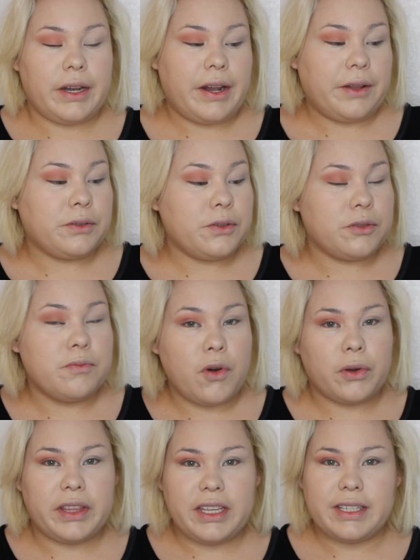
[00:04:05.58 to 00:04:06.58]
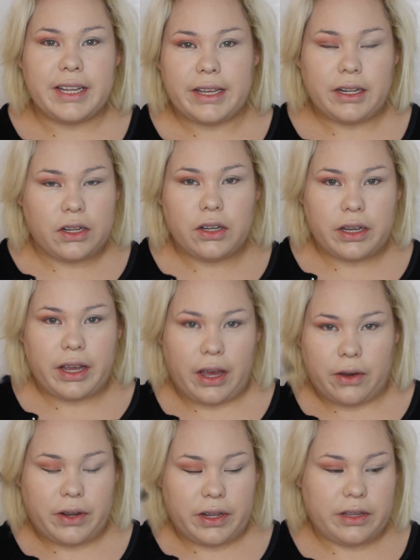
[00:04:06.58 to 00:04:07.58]
Now to smoke this look
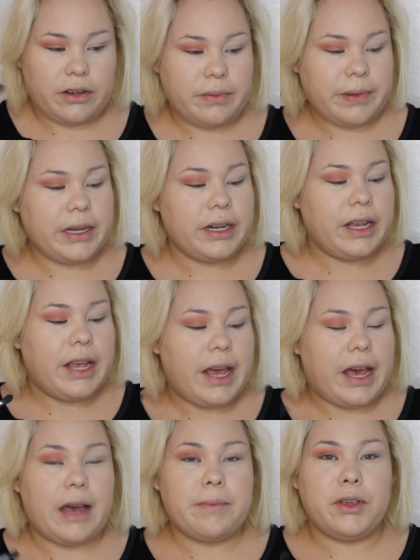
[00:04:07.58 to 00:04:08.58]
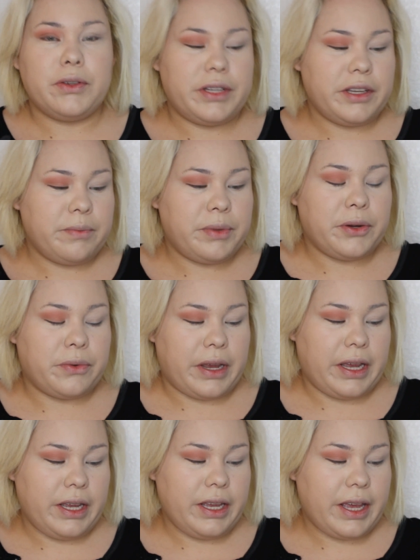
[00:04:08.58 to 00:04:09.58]
out a little bit, I'm using
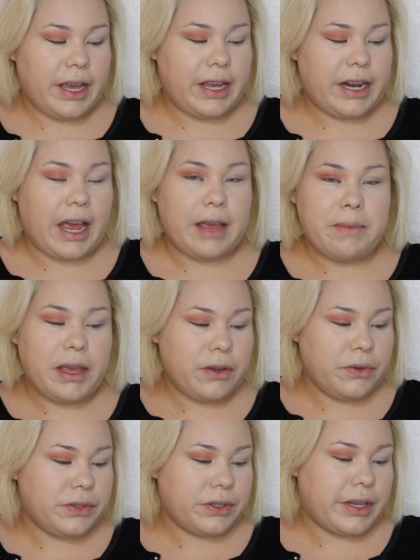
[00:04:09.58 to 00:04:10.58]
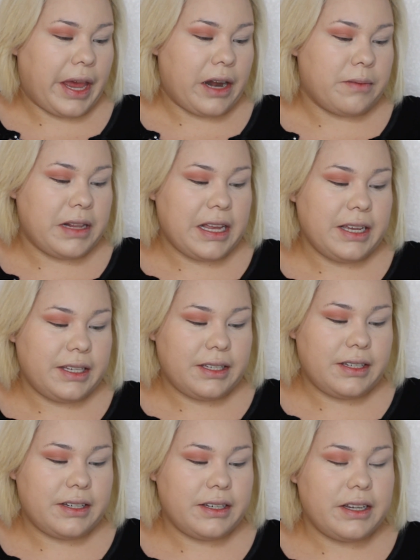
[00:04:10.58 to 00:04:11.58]
Puree, and I may use
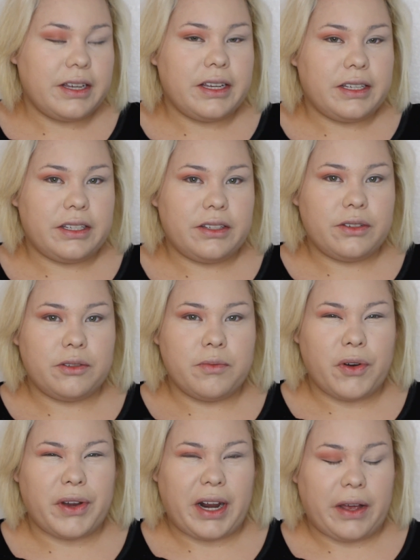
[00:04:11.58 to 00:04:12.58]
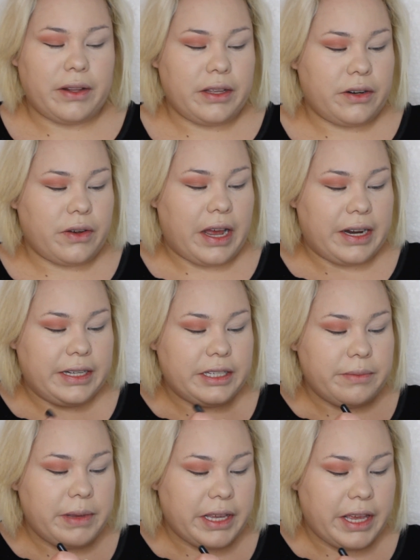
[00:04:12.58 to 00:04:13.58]
caramelized just to smoke it out a little. I need
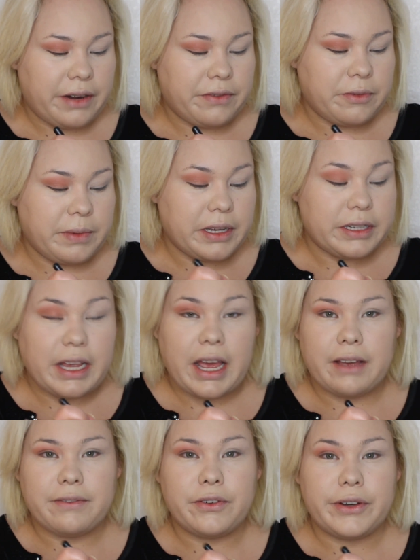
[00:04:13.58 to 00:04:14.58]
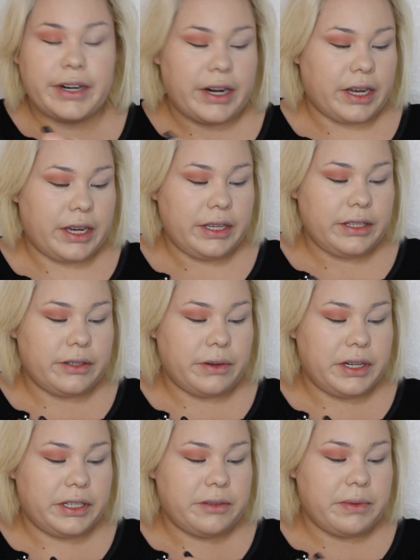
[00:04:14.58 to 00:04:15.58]
to be careful because I have hooded eyes, so I
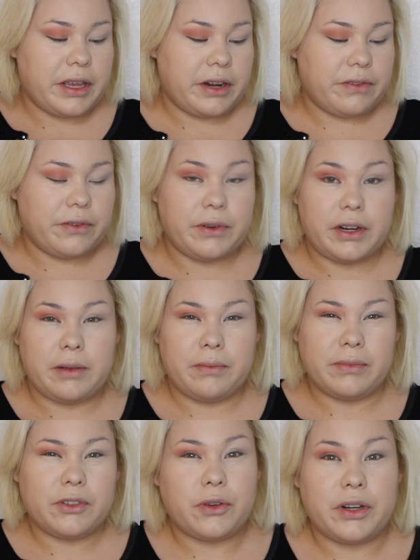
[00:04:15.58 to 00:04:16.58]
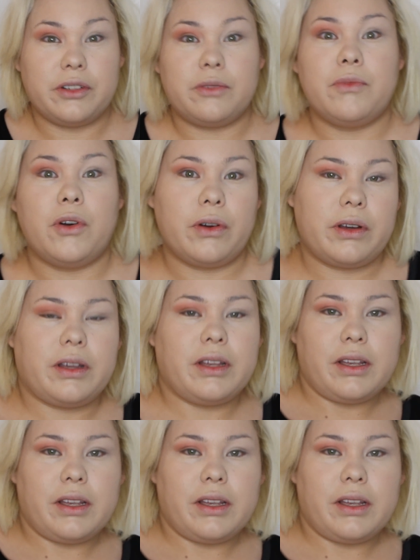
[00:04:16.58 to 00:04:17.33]
need to be careful when I'm trying to smoke.